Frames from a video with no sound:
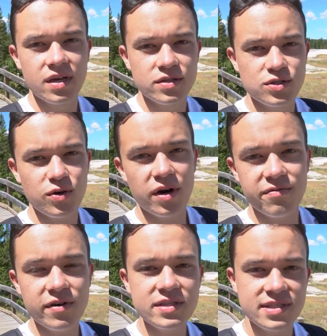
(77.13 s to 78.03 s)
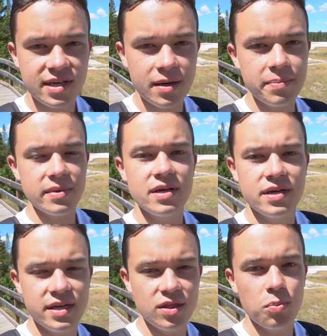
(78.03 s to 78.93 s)
So our first stop
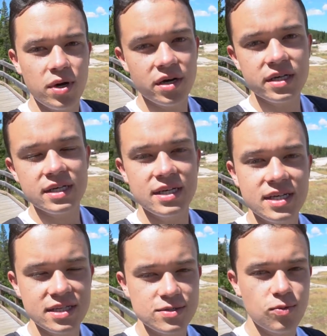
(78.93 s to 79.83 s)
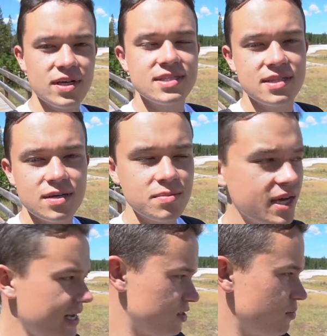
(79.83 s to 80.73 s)
in the park is West Thumb
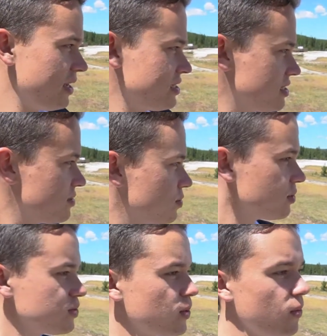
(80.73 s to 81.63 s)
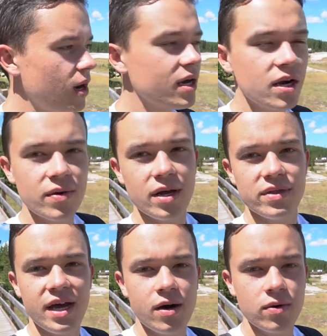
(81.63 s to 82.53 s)
Geyser Basin, which we're walking around
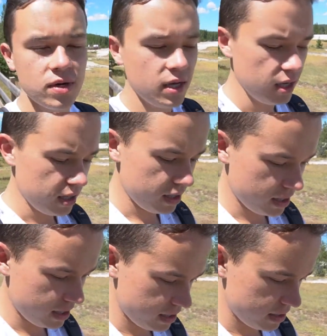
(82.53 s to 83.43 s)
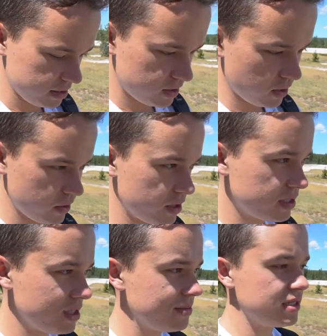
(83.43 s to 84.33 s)
now. So there
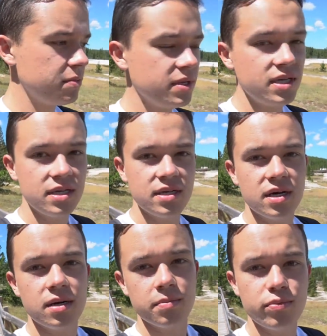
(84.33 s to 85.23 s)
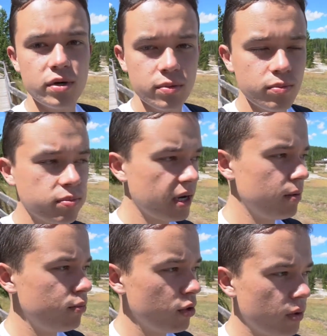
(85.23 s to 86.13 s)
seems to be a kind
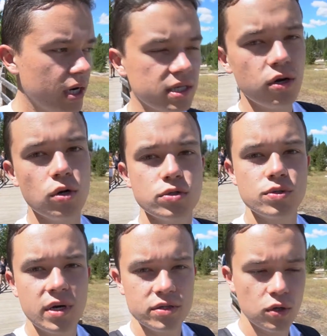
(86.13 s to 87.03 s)
of boardwalk that goes throughout the